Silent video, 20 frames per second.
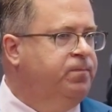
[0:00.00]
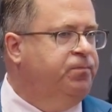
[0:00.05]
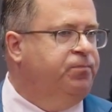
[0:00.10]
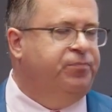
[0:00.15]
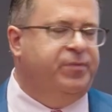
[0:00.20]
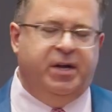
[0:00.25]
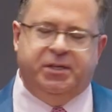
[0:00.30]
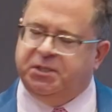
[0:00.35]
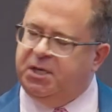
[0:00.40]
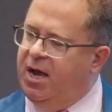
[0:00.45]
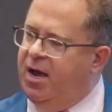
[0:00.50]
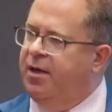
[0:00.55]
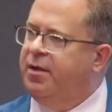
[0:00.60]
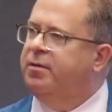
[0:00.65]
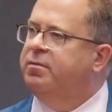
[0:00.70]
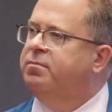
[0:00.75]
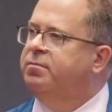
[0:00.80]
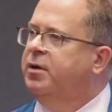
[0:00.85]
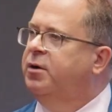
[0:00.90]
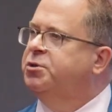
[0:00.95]
That's how
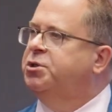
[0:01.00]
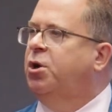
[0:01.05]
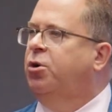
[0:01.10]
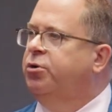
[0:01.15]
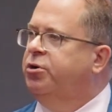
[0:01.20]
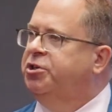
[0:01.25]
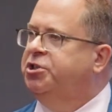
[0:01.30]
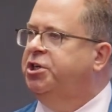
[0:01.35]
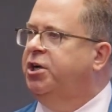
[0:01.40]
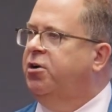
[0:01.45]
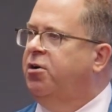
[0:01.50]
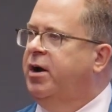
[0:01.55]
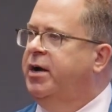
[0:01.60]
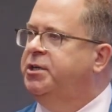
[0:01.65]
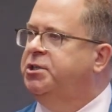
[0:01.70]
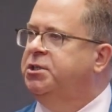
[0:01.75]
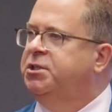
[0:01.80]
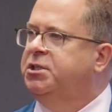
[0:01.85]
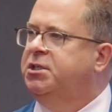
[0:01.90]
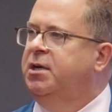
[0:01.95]
those older
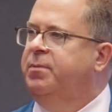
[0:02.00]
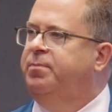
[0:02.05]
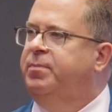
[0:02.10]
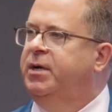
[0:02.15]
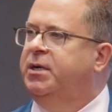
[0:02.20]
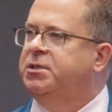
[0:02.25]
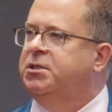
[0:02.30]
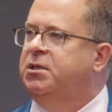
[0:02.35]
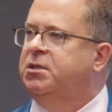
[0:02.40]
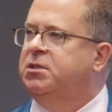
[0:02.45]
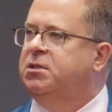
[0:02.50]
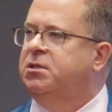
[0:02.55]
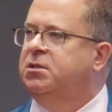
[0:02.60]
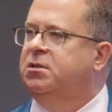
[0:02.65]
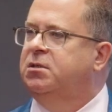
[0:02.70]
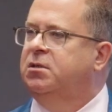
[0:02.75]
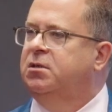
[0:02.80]
generations did business.